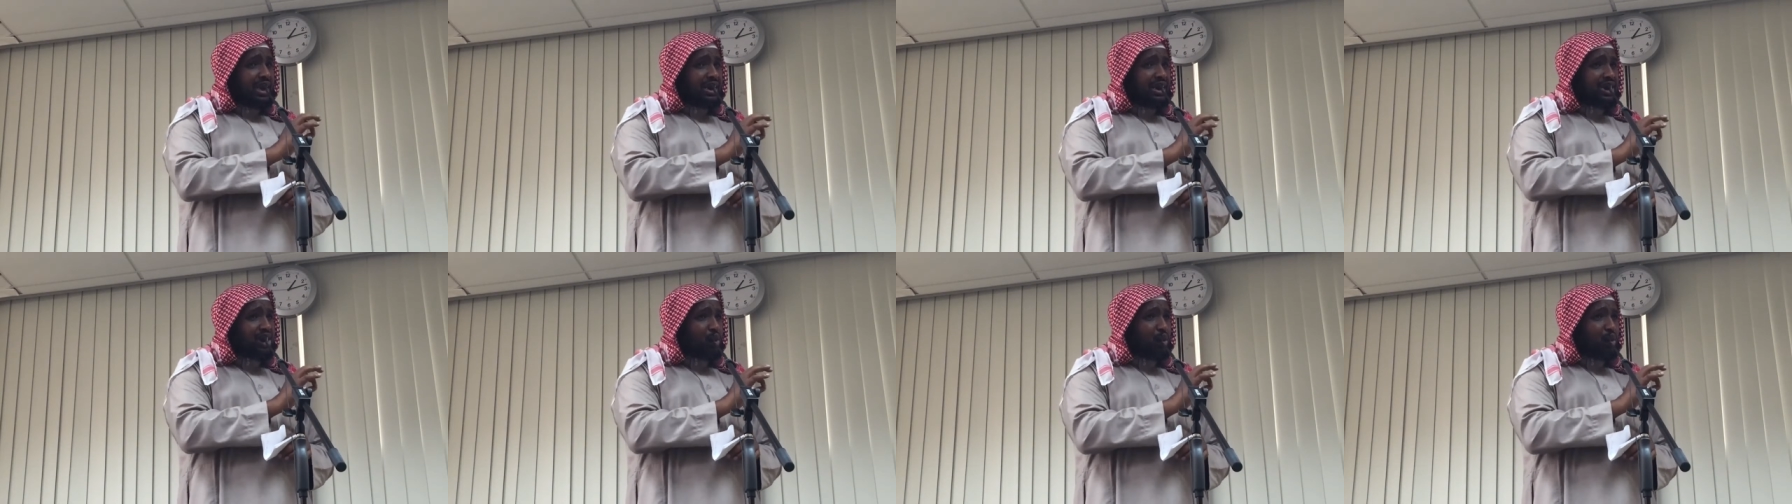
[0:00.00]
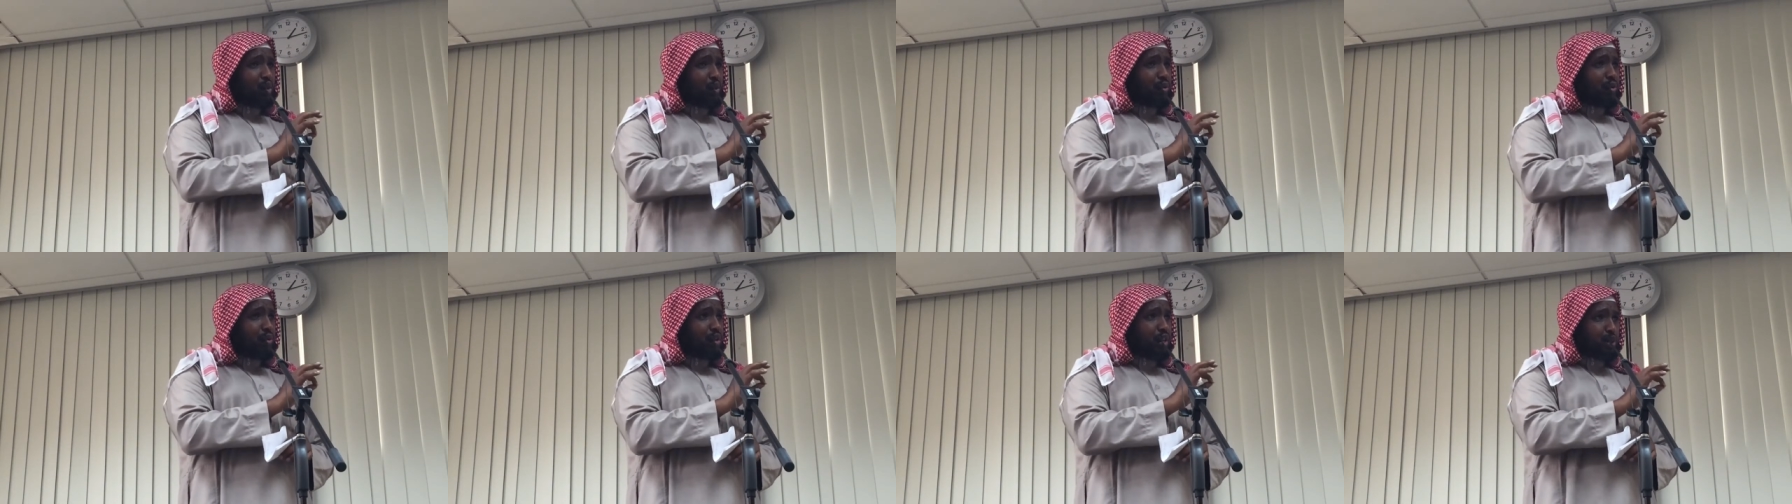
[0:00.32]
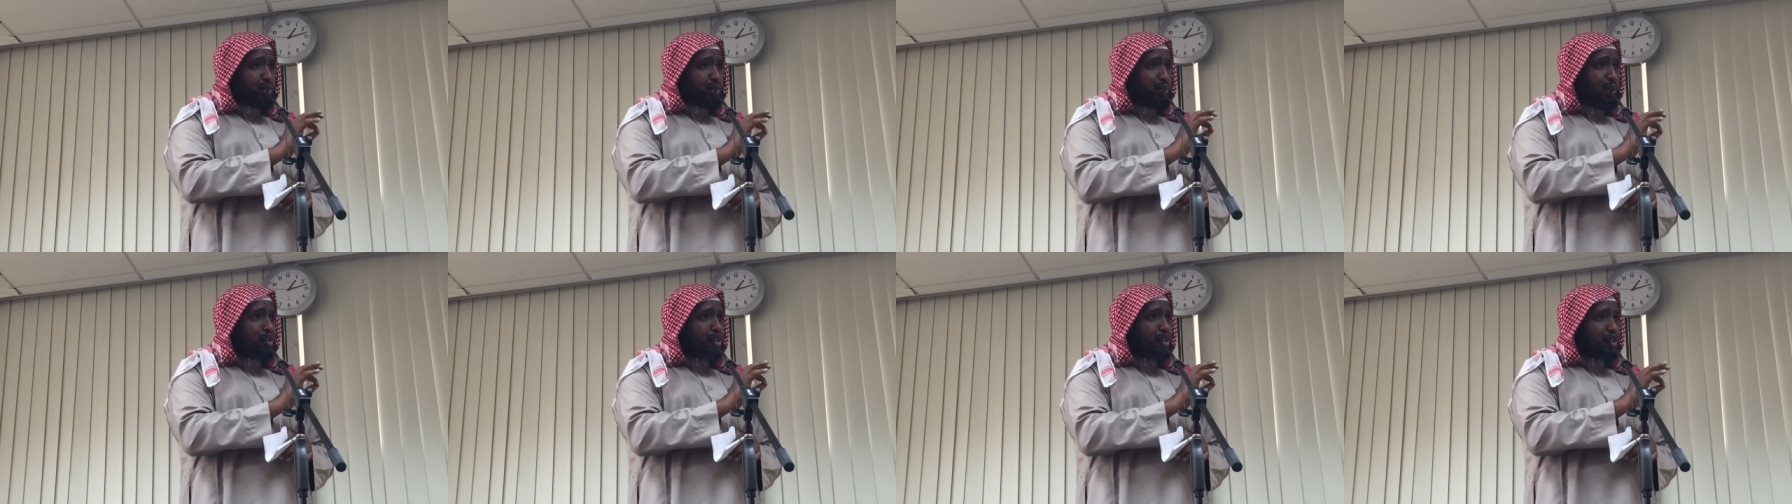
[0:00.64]
least you
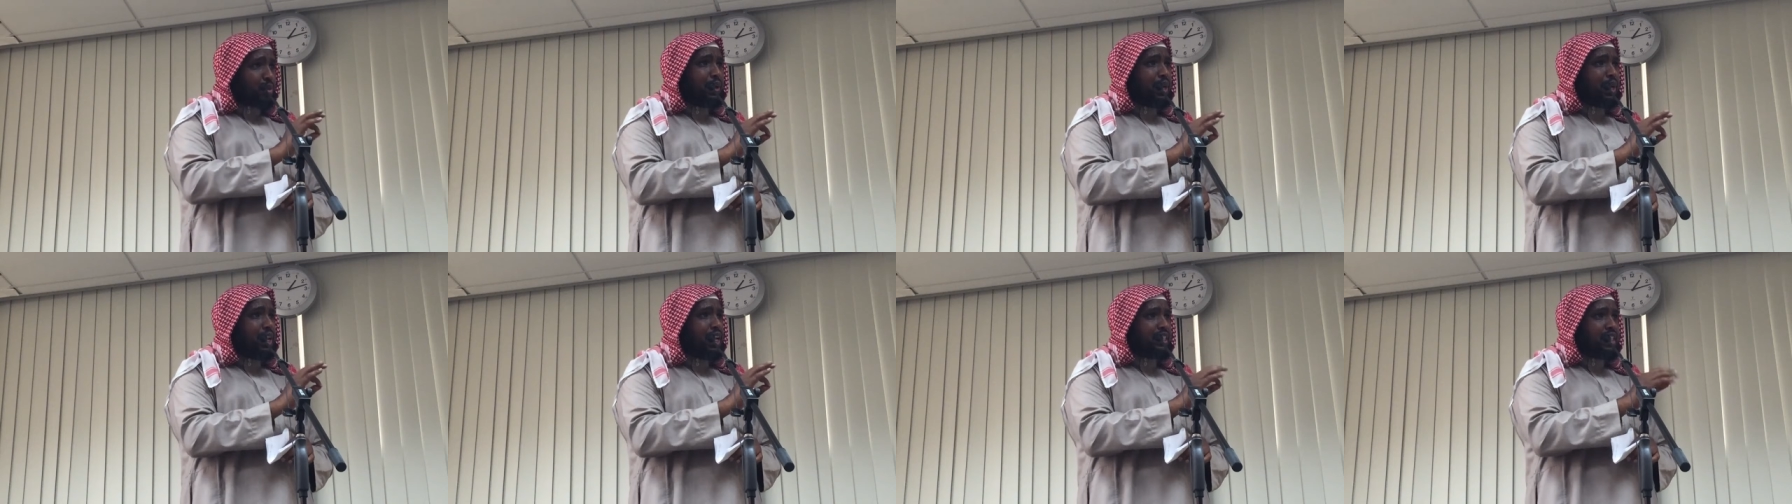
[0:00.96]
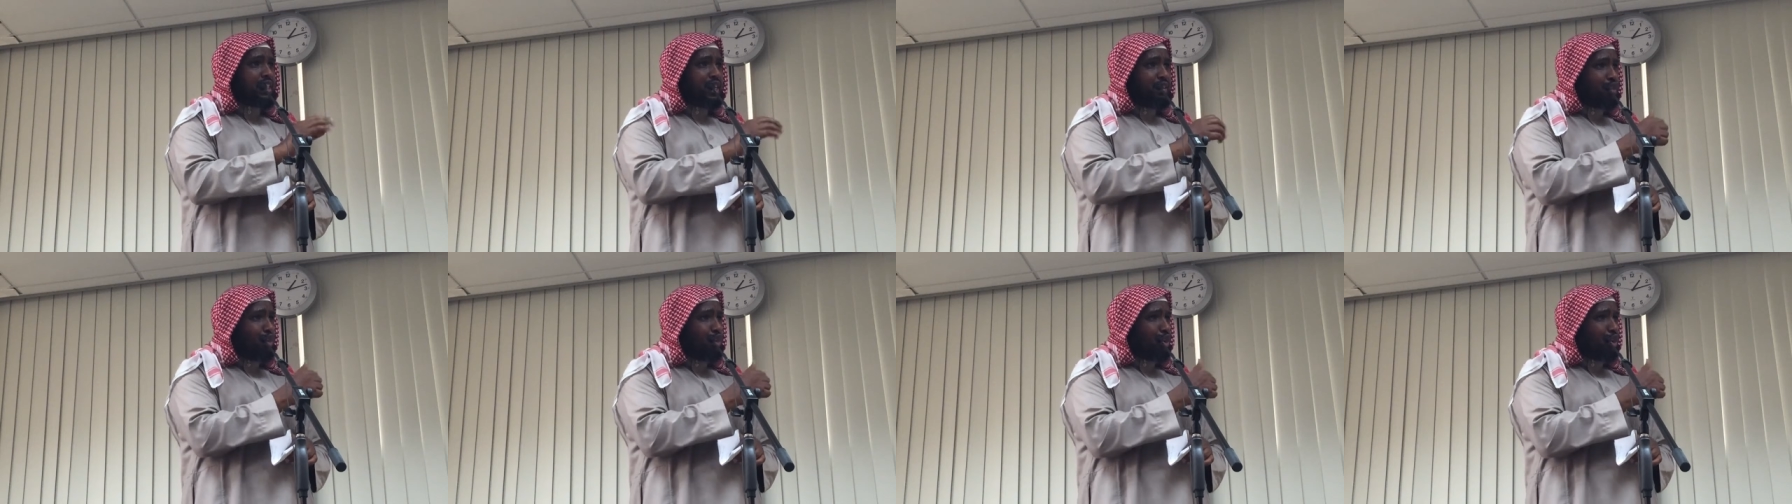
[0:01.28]
responsibility,